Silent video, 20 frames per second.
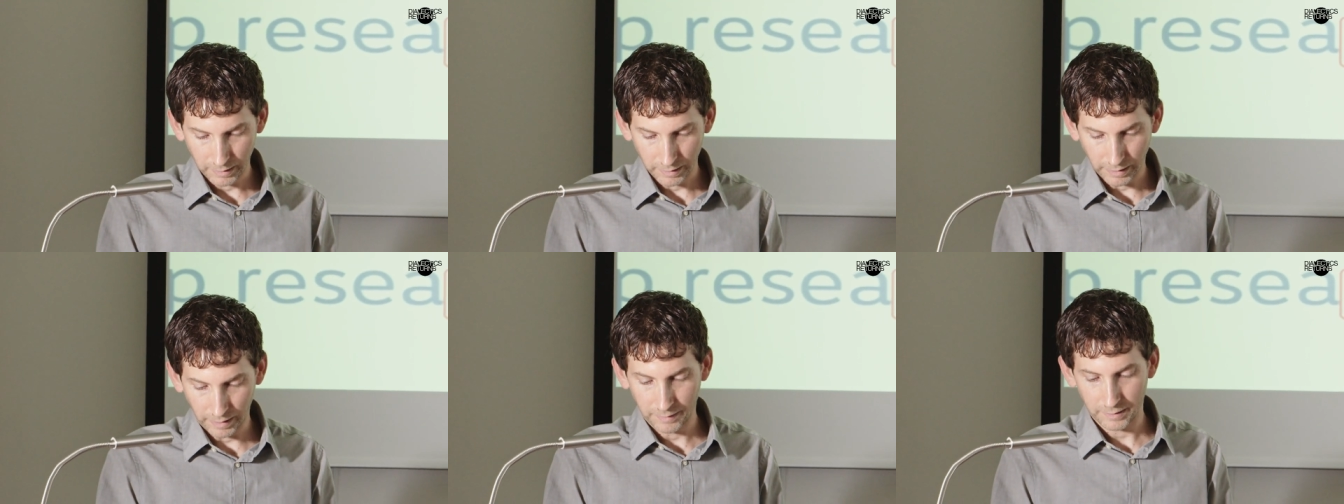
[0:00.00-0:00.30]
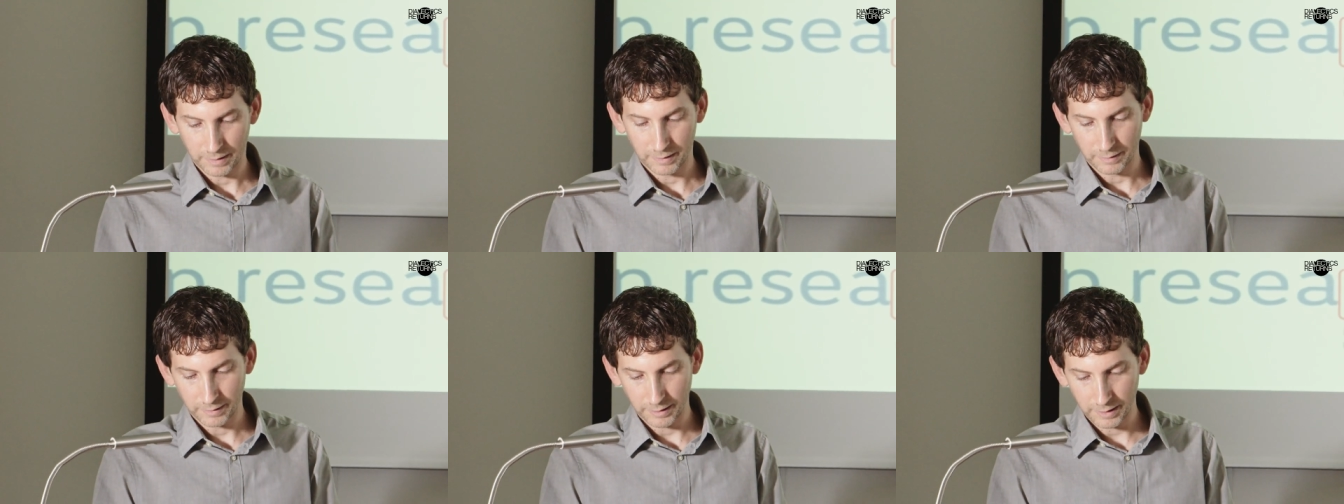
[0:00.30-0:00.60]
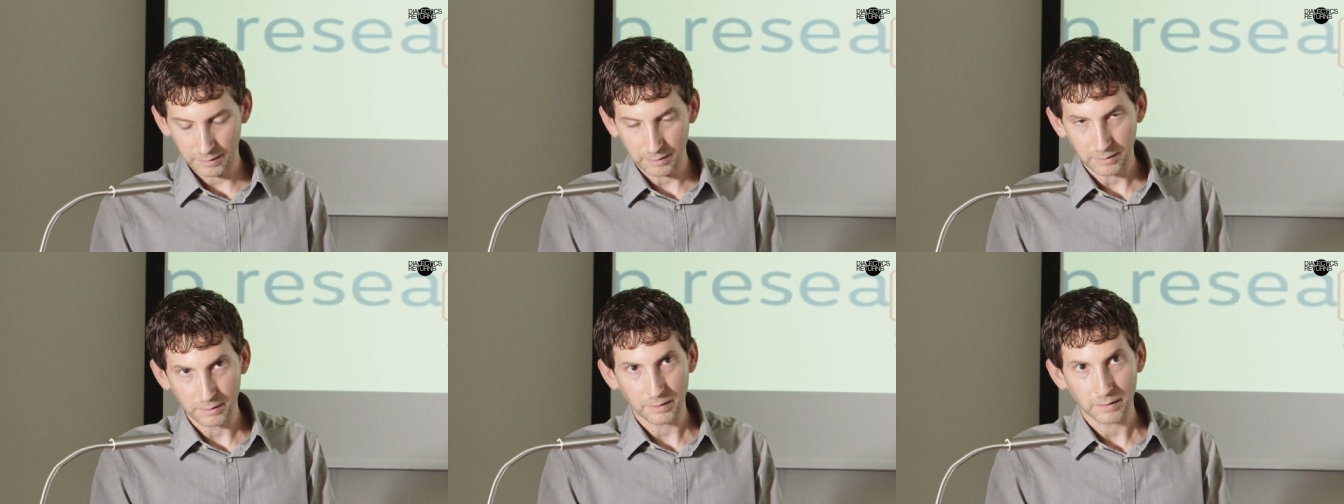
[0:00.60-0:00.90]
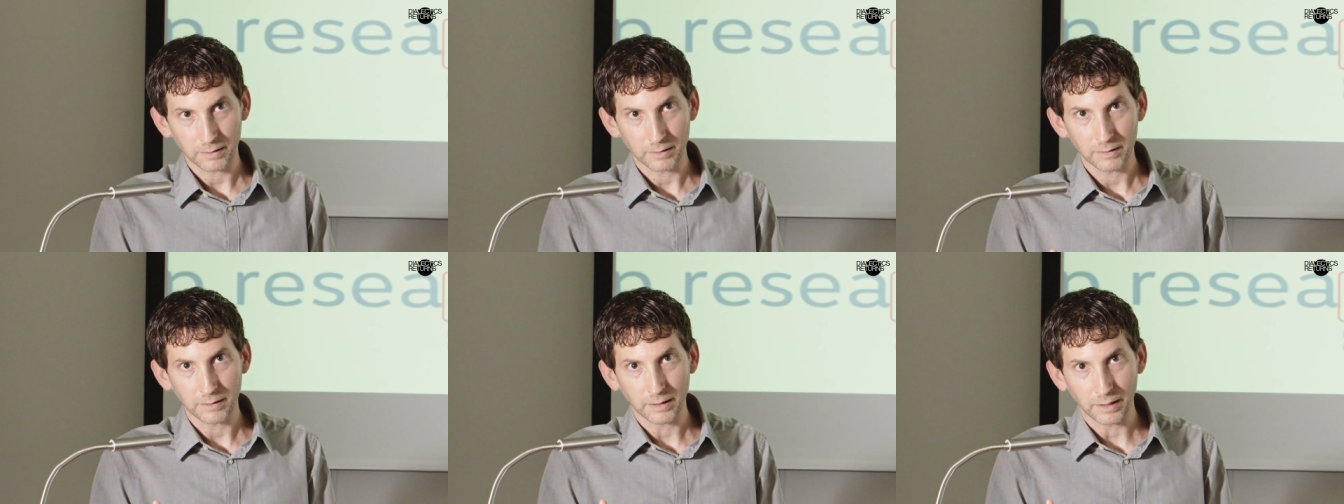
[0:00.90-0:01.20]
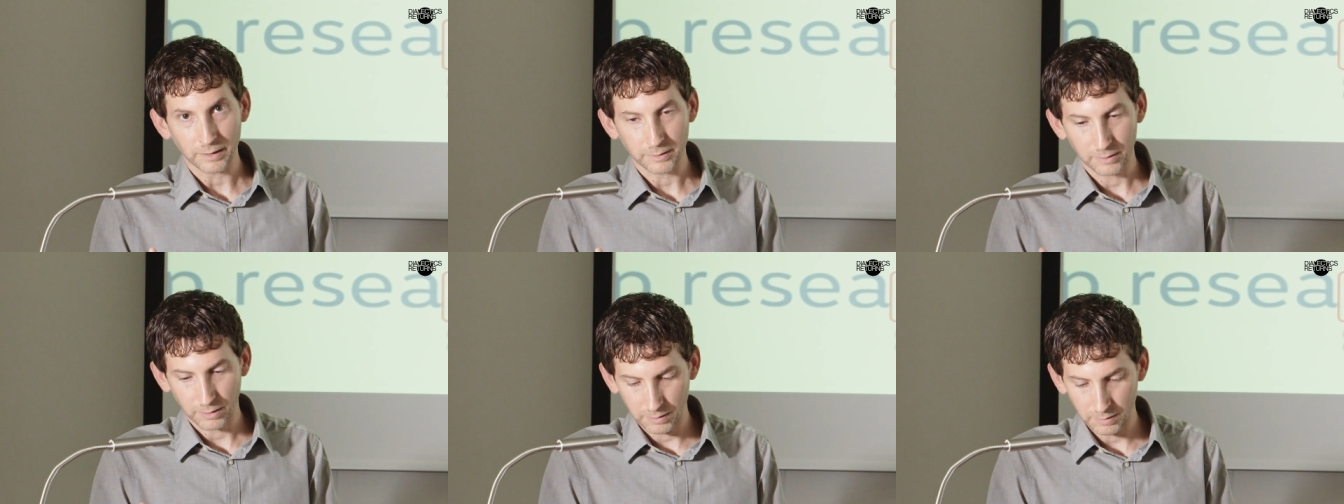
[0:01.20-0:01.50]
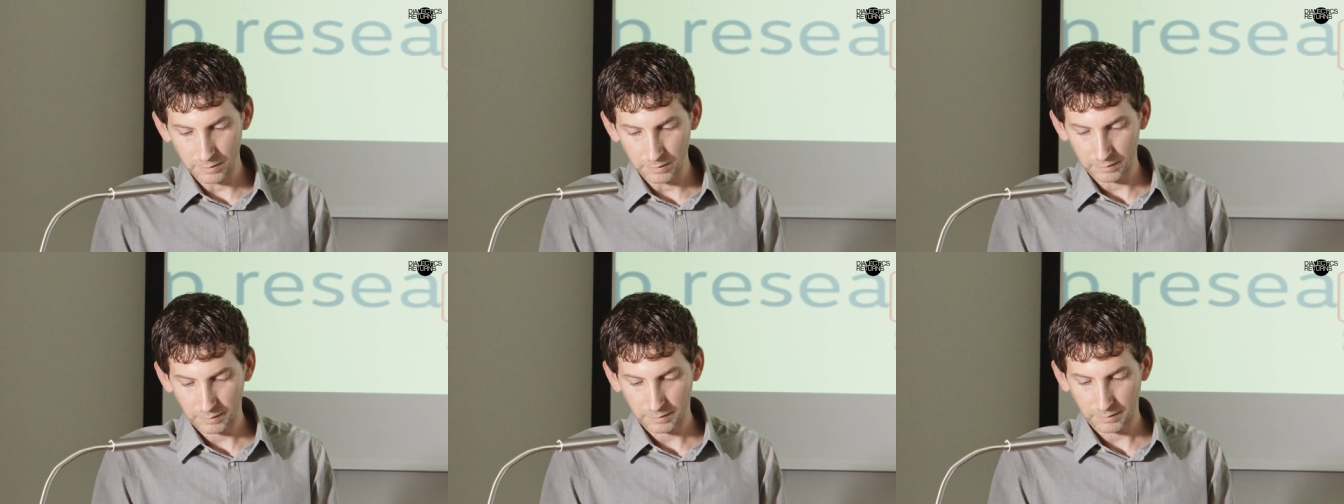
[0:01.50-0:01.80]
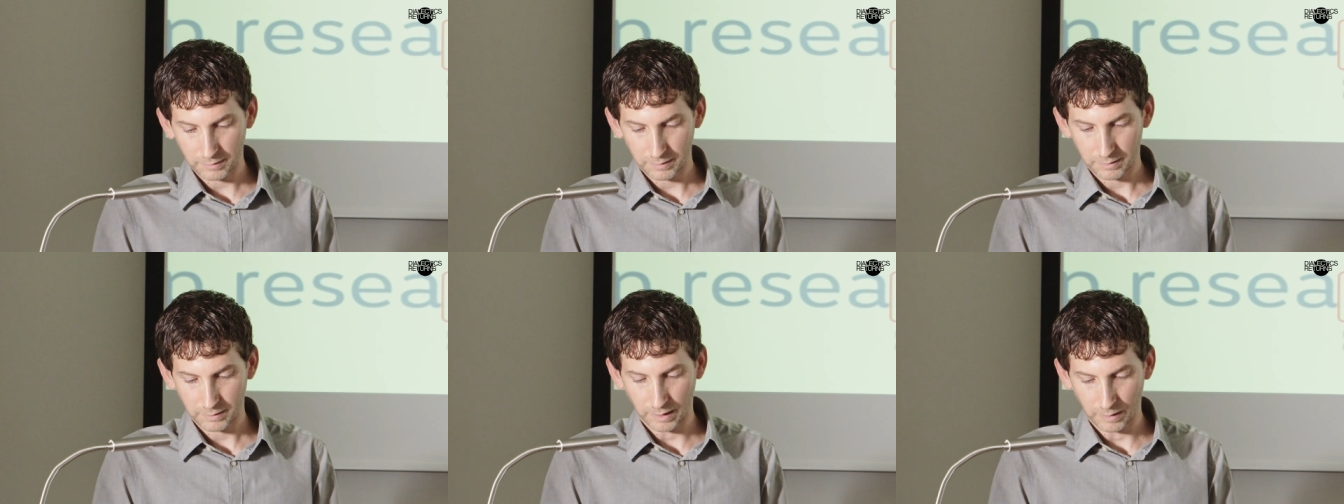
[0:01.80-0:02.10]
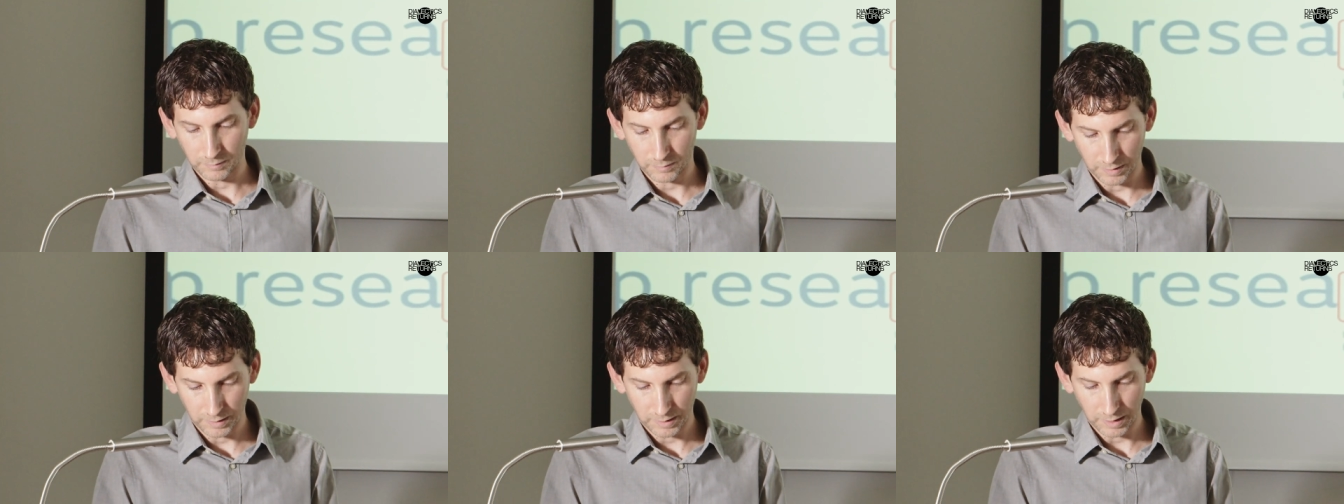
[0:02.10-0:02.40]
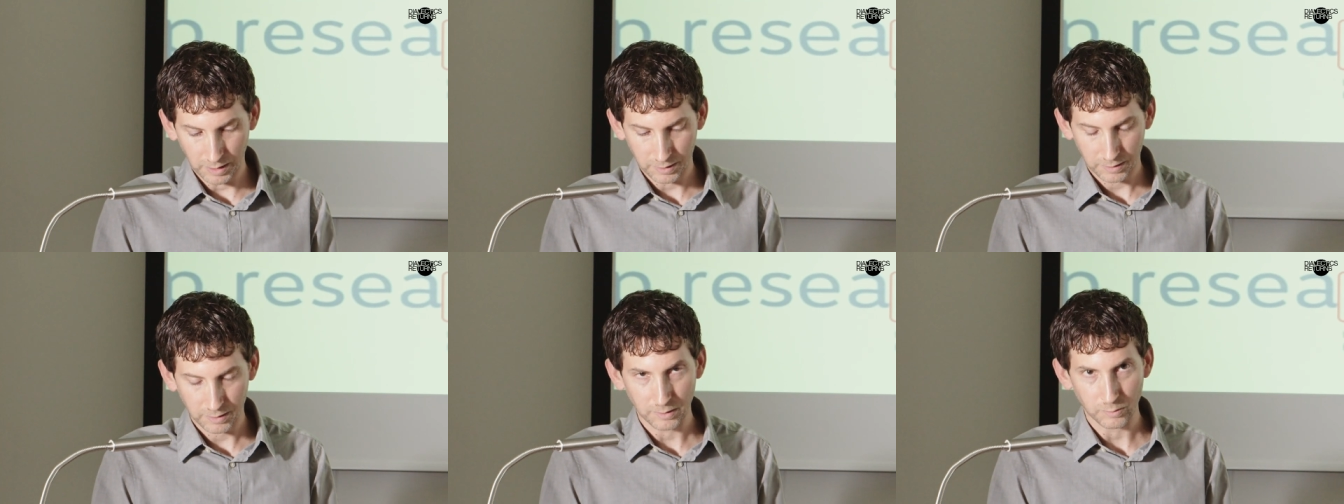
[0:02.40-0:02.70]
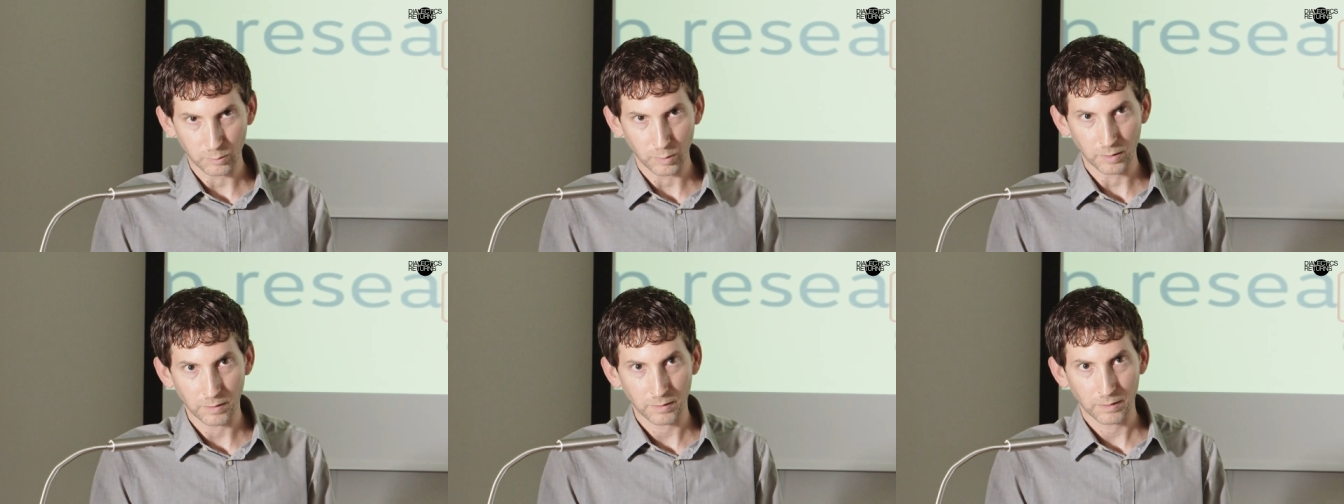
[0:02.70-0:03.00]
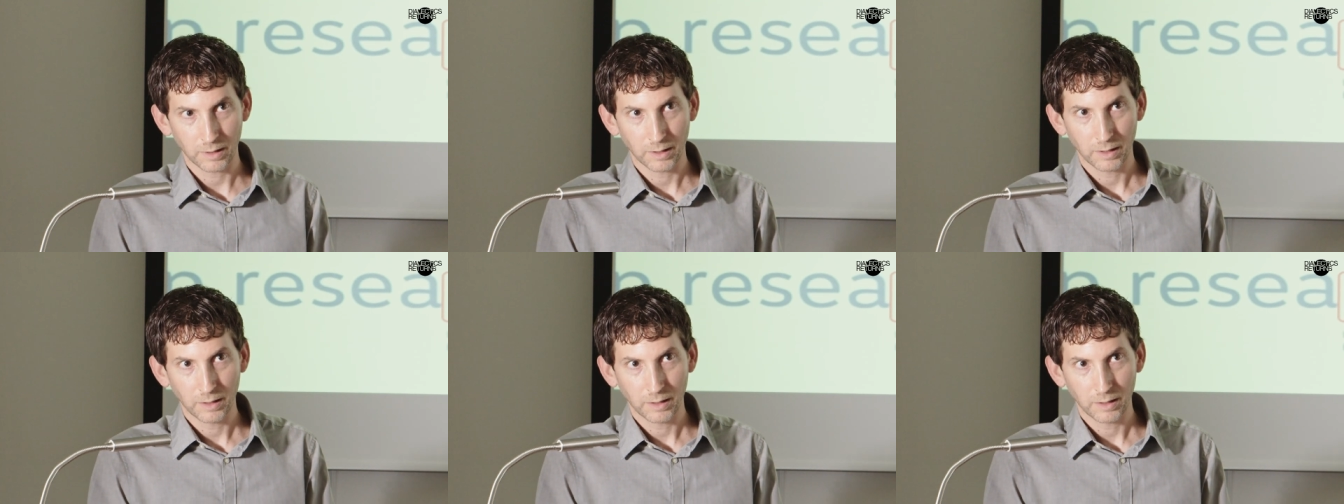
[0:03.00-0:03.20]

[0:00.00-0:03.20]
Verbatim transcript: and then later Adorno's confrontation with